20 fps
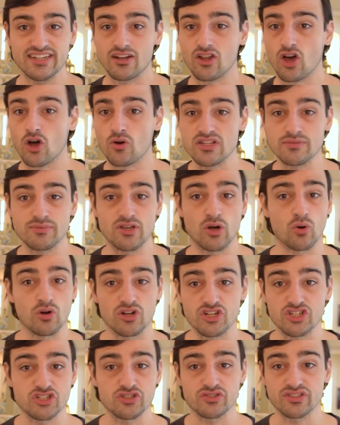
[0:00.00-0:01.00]
it'll always be
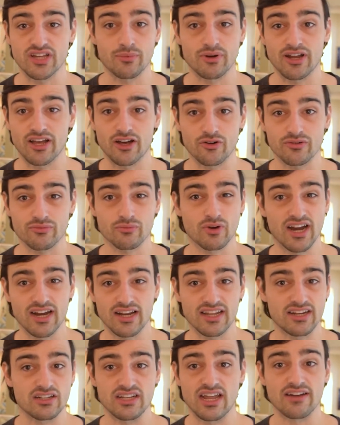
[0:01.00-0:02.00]
orange juice coming out,
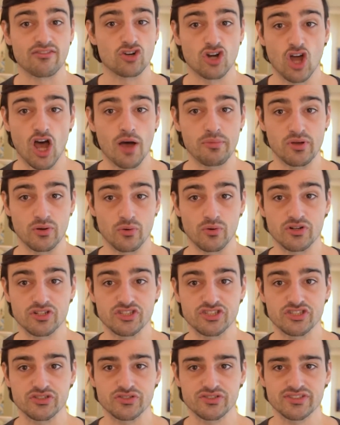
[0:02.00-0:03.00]
right? Like it'll never not be
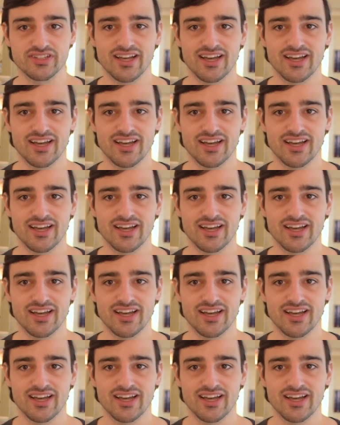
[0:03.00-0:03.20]
orange juice.